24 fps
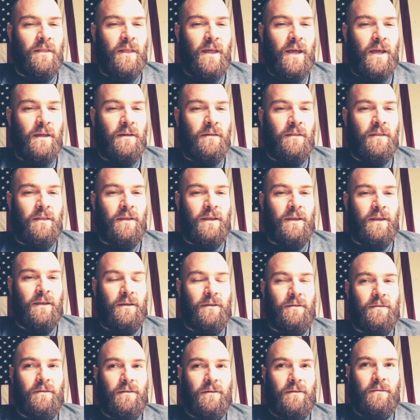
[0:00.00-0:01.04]
that
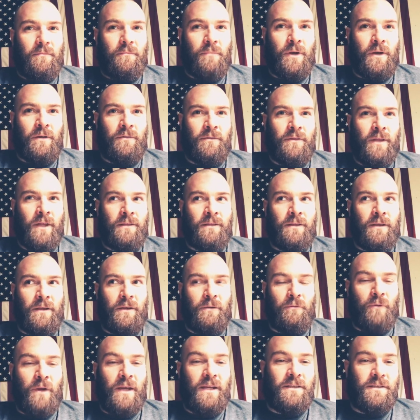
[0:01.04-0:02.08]
the
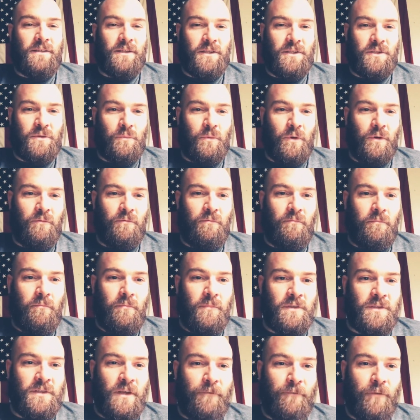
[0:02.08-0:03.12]
racist would
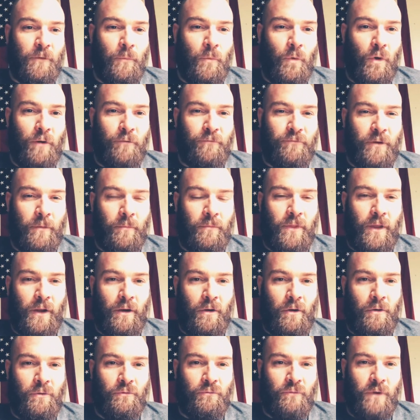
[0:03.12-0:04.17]
suffer more from
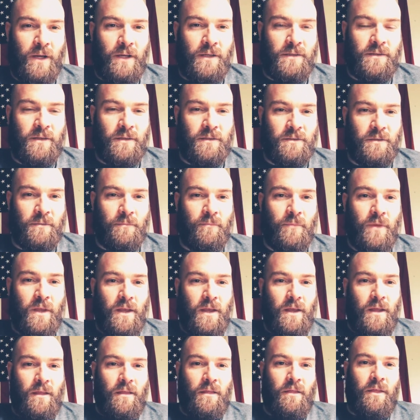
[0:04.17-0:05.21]
their own racism
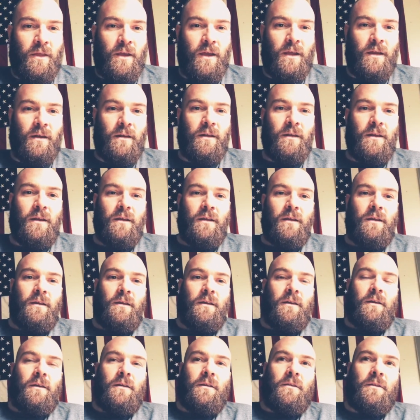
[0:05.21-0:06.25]
than
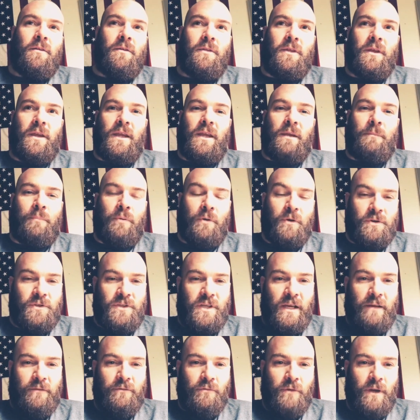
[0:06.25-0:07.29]
the
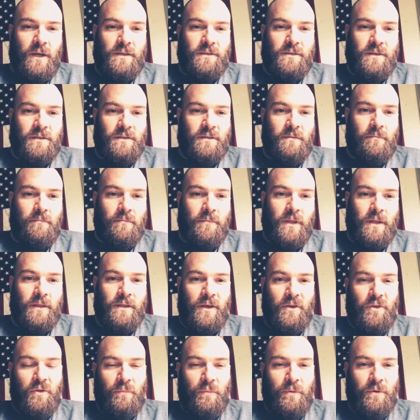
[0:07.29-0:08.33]
perceived racism that
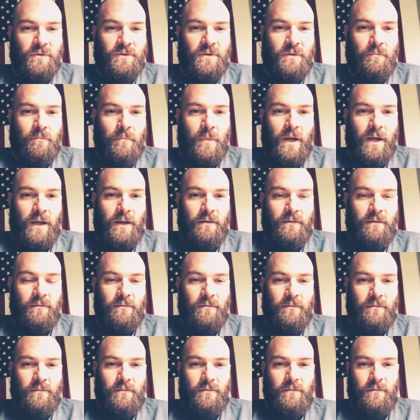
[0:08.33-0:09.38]
the other person might
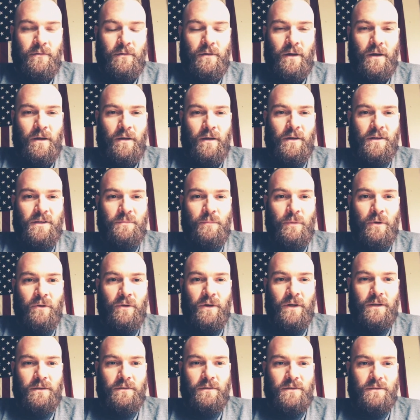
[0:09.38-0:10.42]

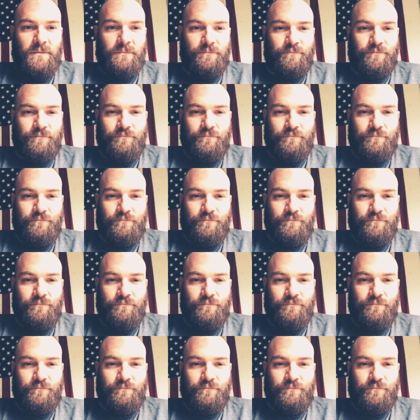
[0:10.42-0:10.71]
experience.